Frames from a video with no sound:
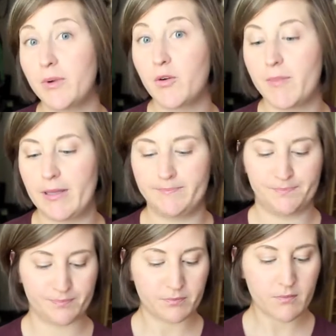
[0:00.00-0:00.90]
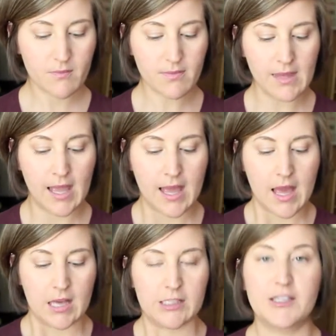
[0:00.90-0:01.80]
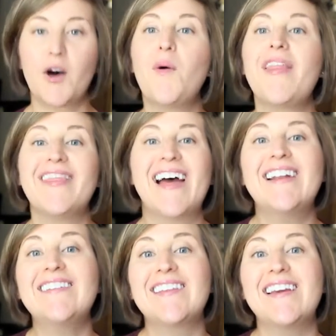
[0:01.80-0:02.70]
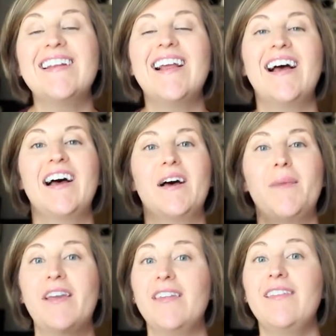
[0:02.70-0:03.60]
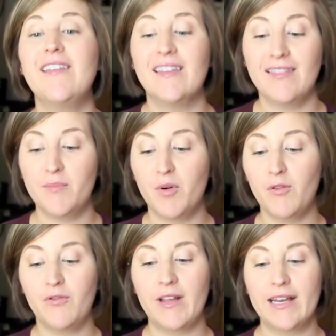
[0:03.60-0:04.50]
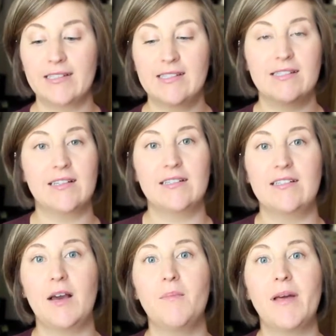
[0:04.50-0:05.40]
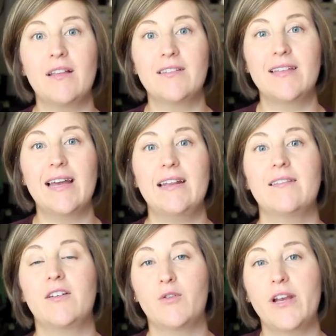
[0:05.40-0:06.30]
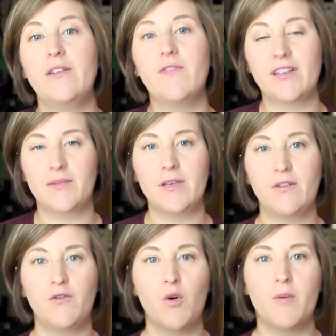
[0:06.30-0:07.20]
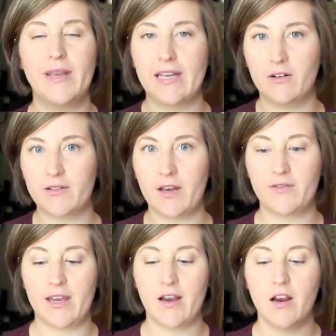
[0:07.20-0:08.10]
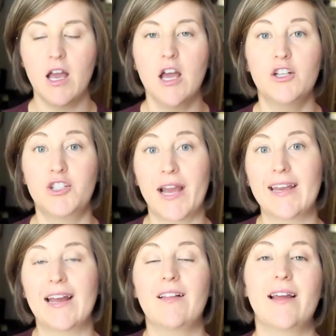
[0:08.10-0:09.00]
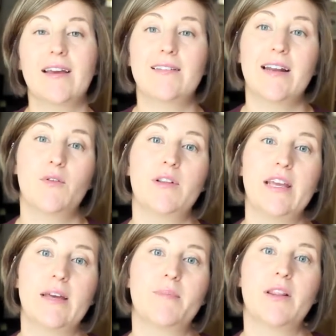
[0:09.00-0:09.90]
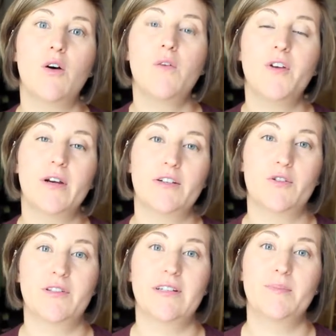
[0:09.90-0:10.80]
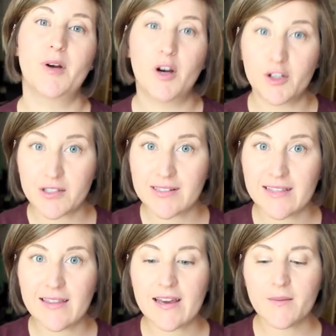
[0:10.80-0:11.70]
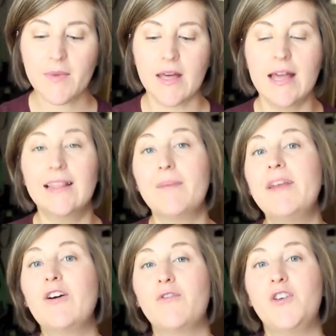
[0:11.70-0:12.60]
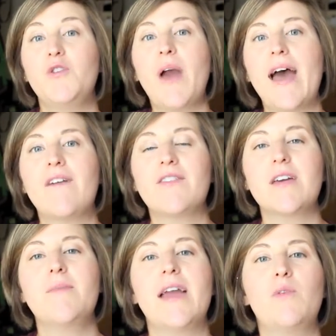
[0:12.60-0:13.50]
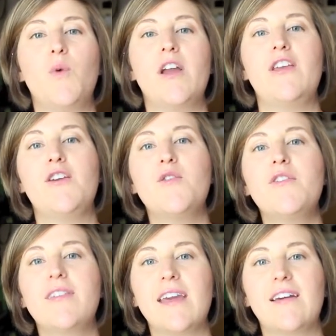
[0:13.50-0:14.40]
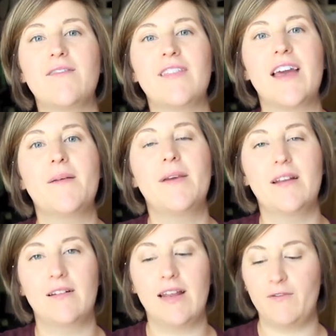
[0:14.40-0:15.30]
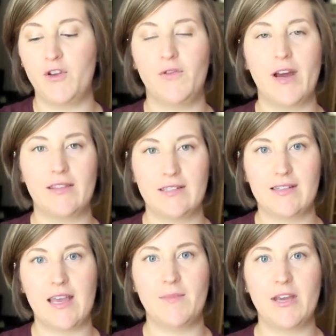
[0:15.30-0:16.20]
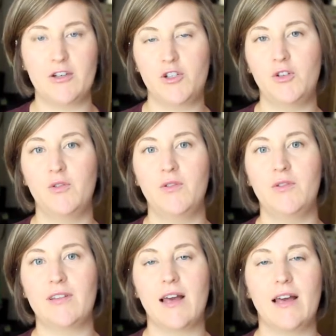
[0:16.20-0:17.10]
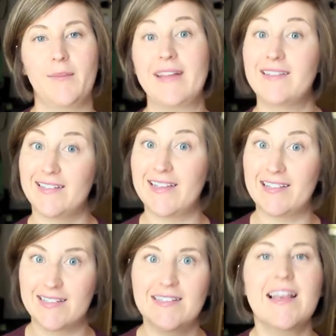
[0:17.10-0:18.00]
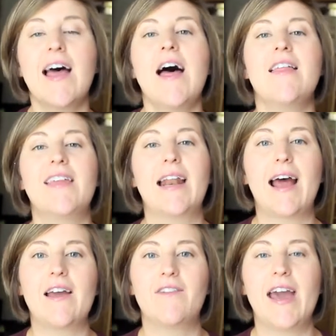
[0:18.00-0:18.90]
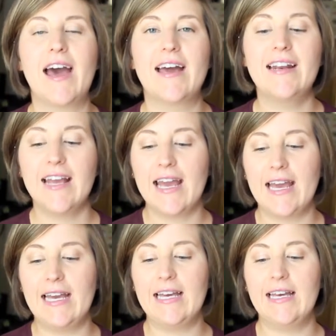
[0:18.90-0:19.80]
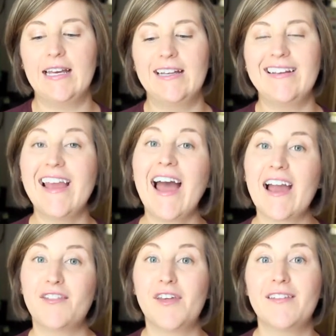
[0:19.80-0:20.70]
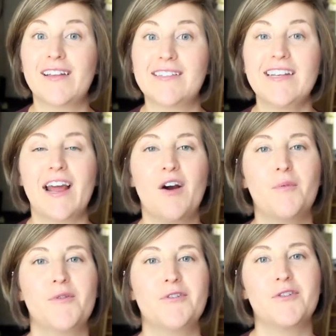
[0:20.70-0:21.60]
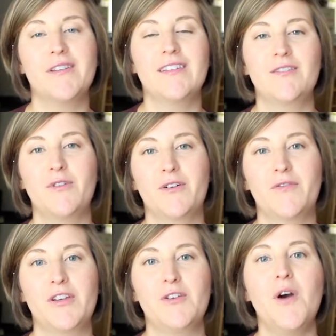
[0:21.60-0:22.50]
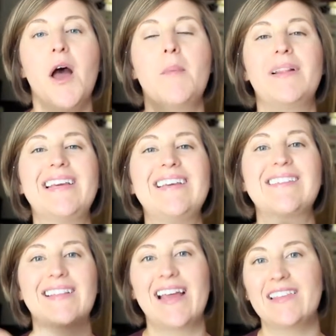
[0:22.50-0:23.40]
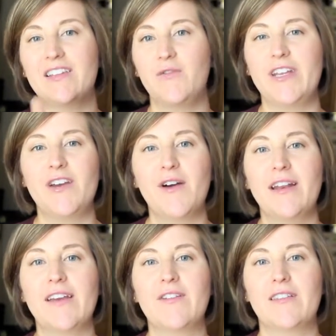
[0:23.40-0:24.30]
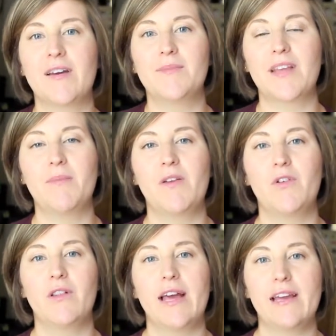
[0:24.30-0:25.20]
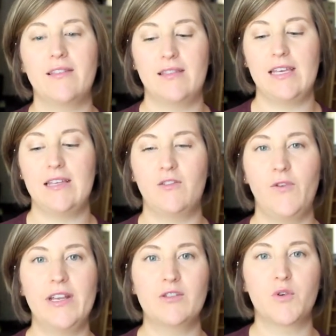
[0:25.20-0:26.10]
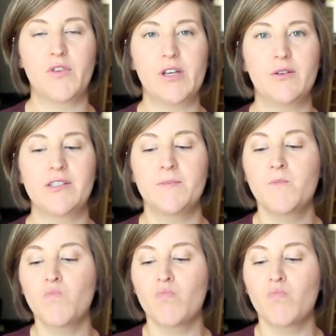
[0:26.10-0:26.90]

gym equipment. So that is it. I think the Bowflex dumbbell set is a great investment for beginners out there. Check it out. Like I said, I will link it below if you're interested in purchasing them. Let me know if you have them and what you think of them, and if you've had the same issues and successes that I've had. And yeah, I think that's it. I hope you enjoyed this quick review. Please like this video and give it a thumbs up if you like these fitness reviews,